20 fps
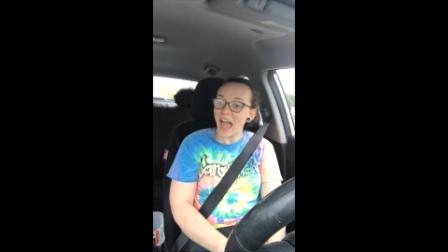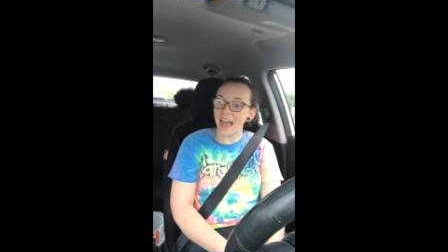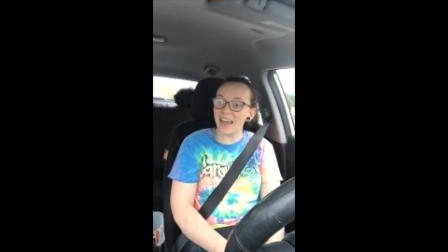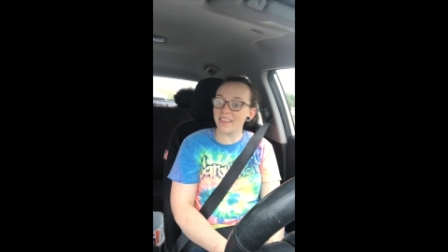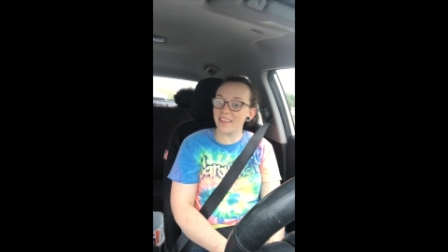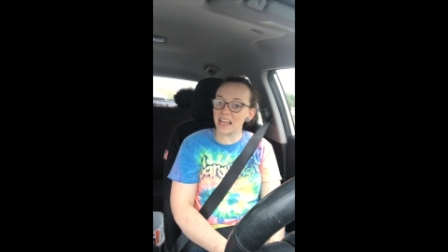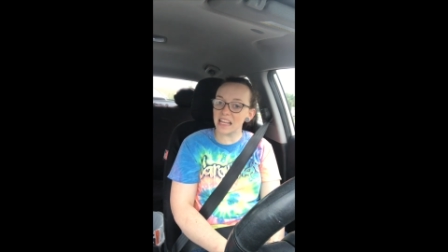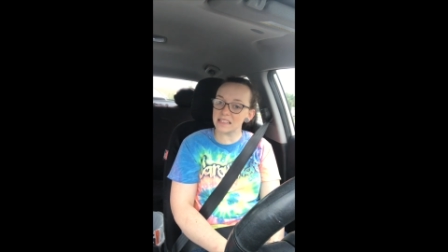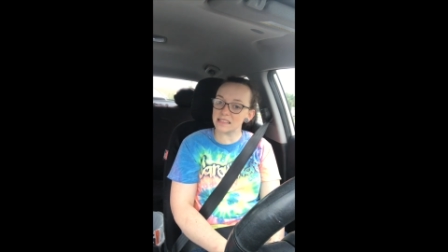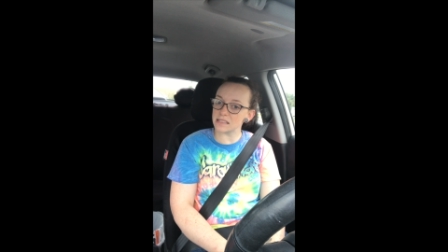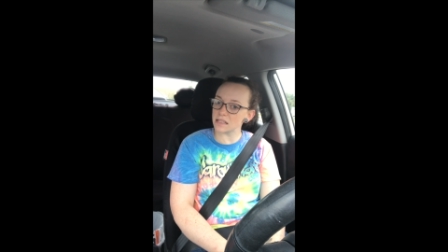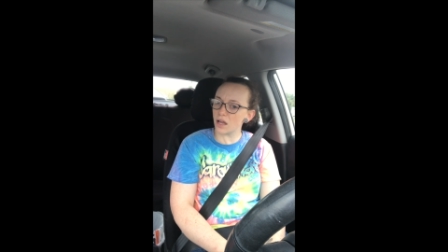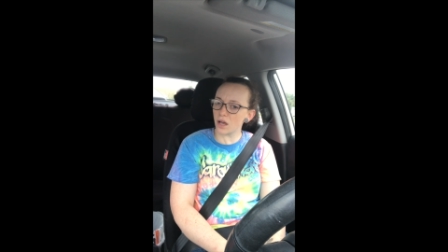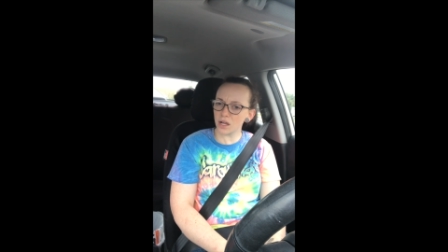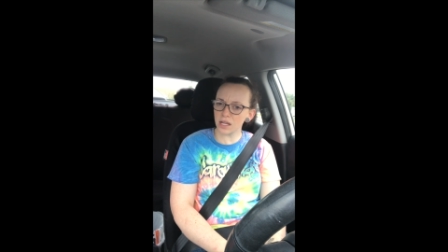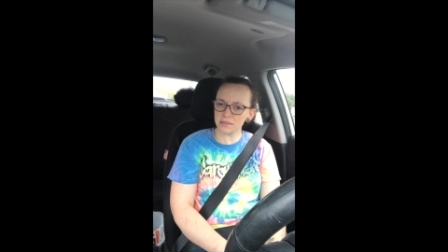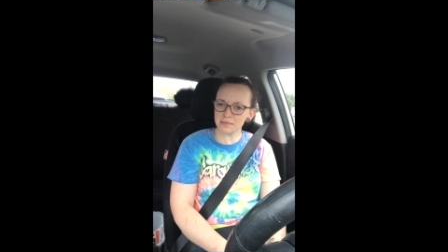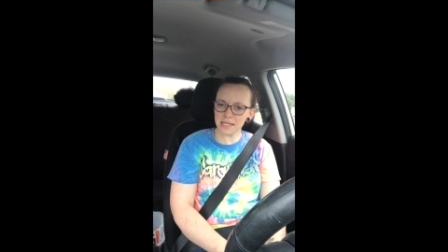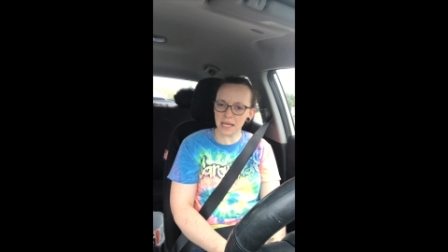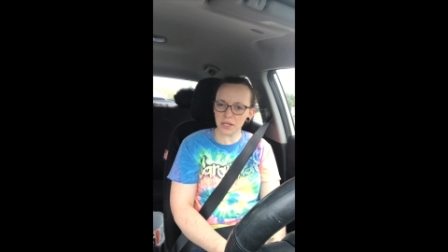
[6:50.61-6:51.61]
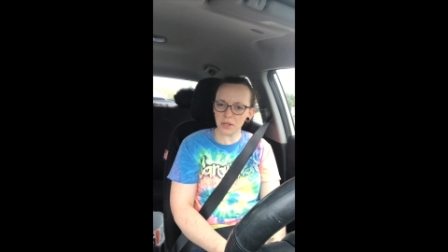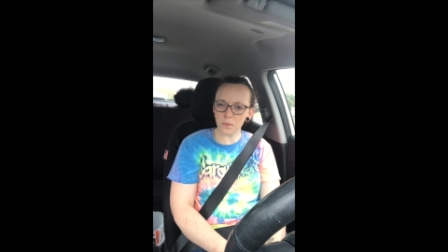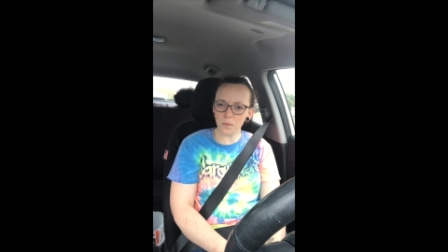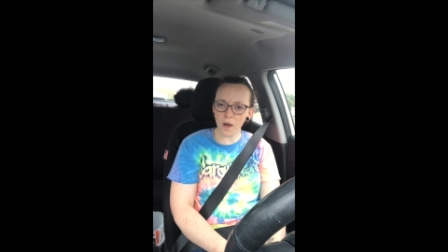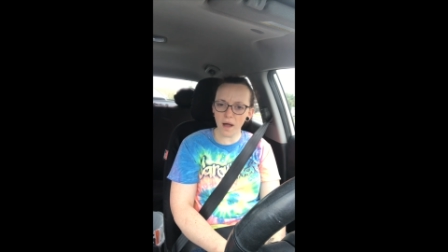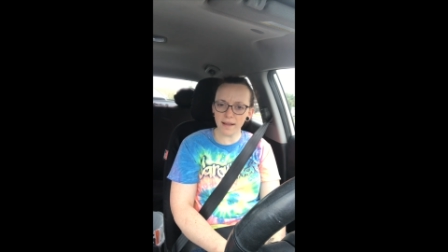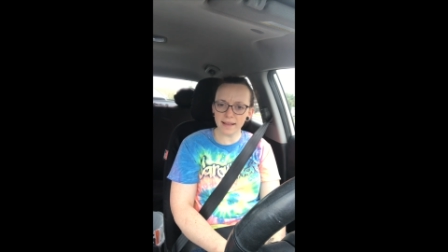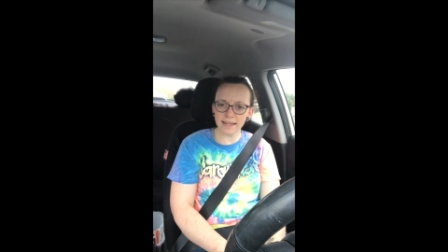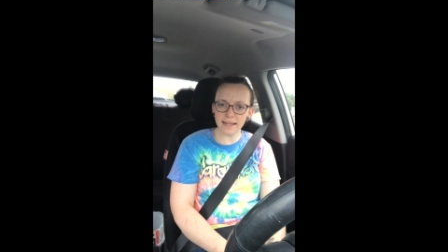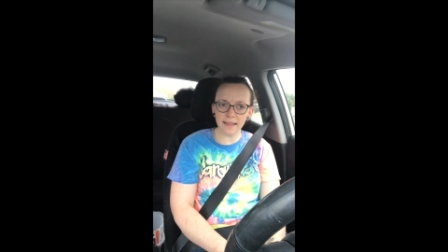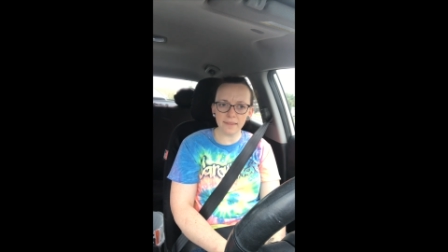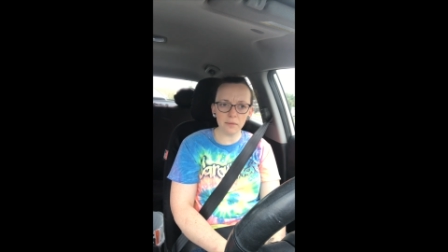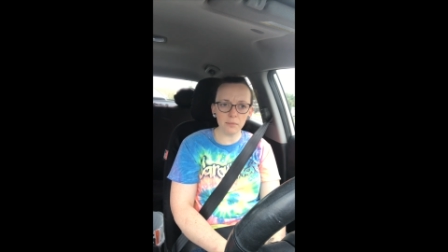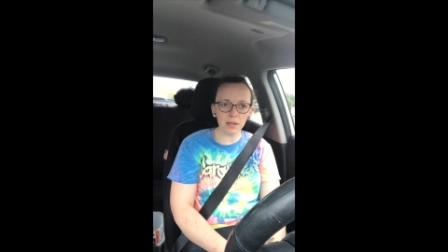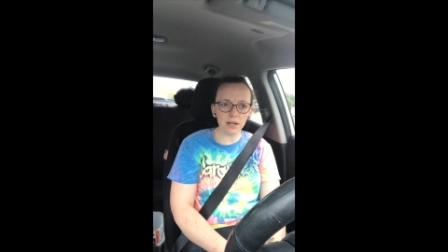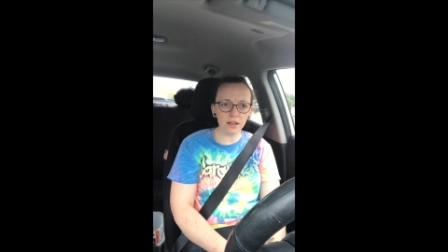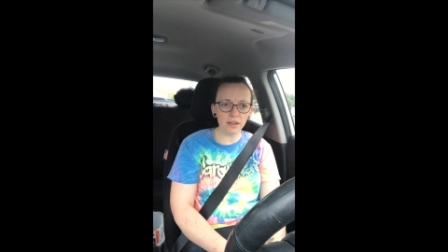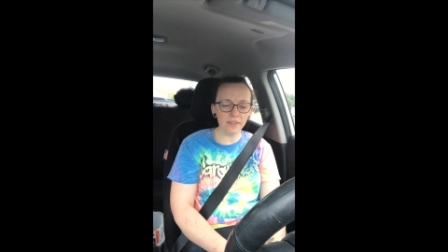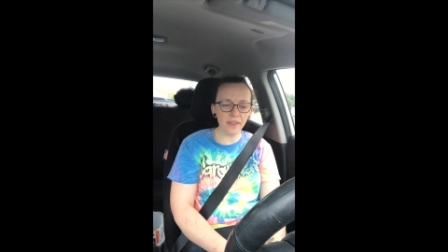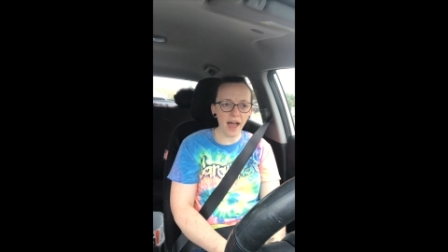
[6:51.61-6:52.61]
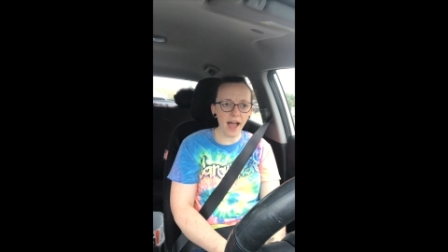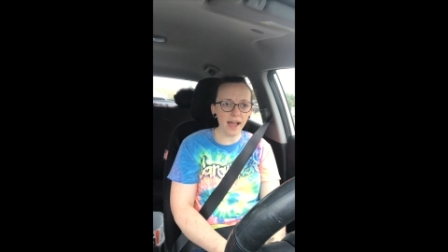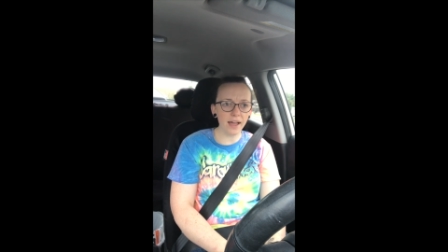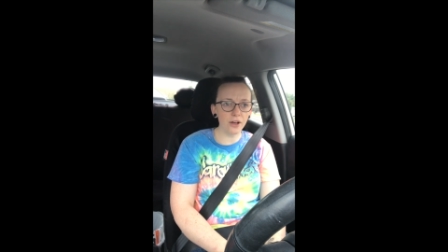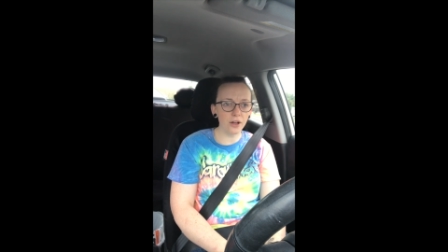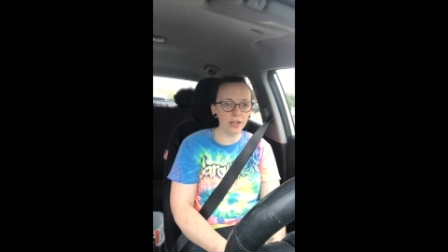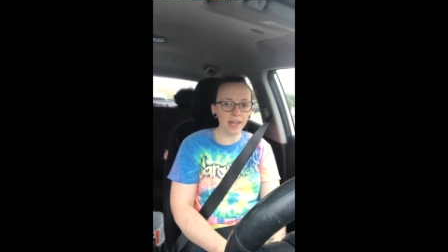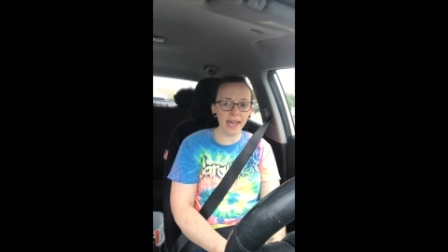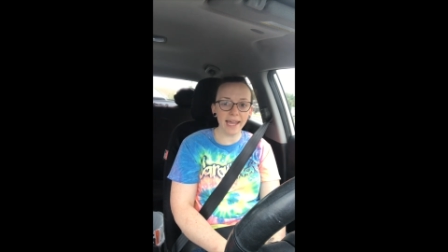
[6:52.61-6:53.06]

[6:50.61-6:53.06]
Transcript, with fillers: and they still continue walking down the middle of the aisle.